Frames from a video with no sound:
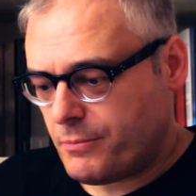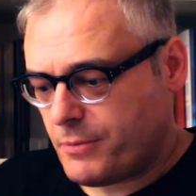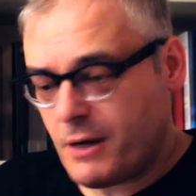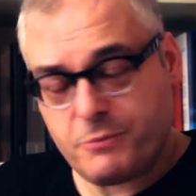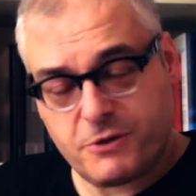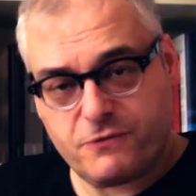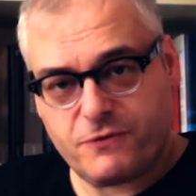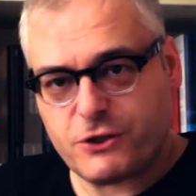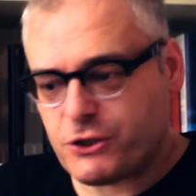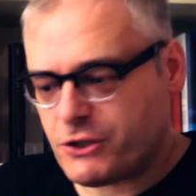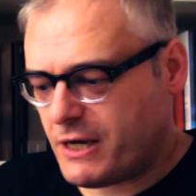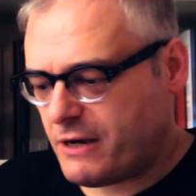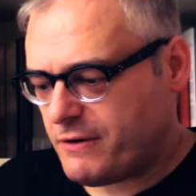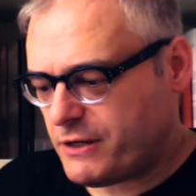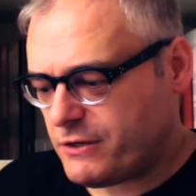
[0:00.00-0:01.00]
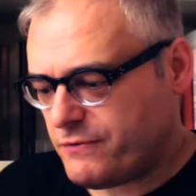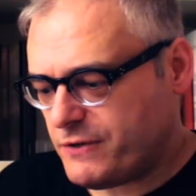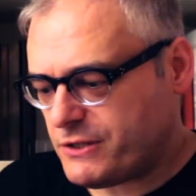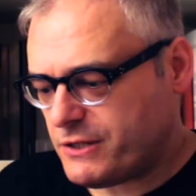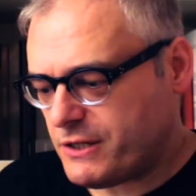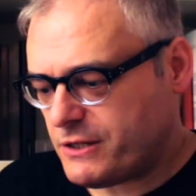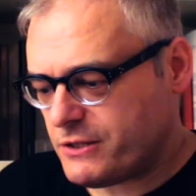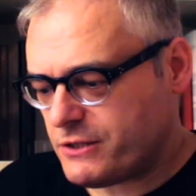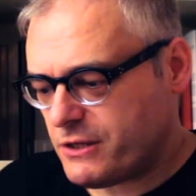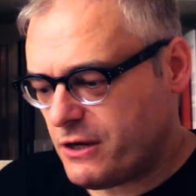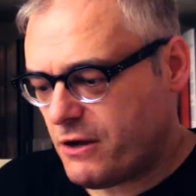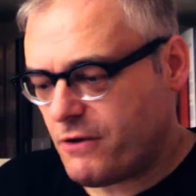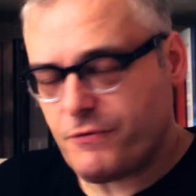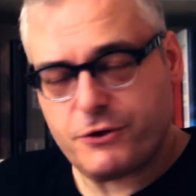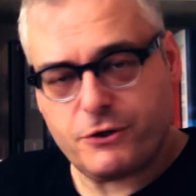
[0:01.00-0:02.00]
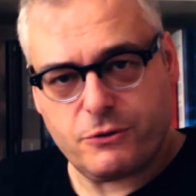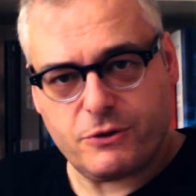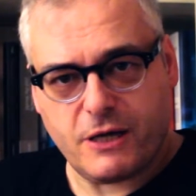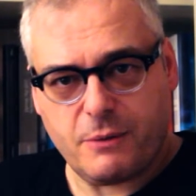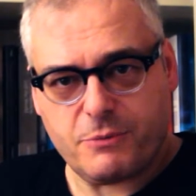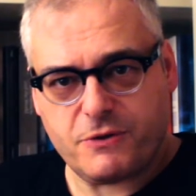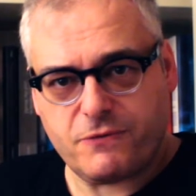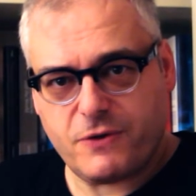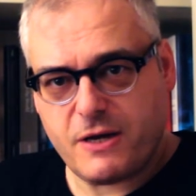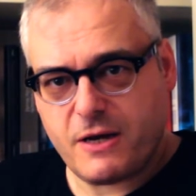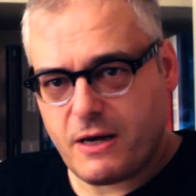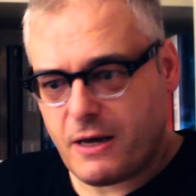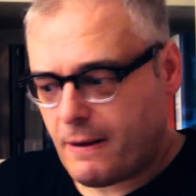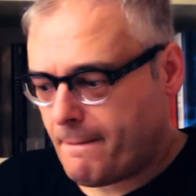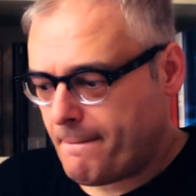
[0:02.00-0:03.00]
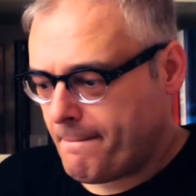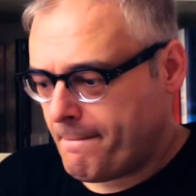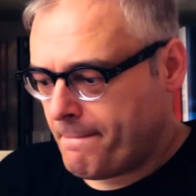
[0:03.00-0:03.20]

perhaps sufficient characteristics of the two types of thinking.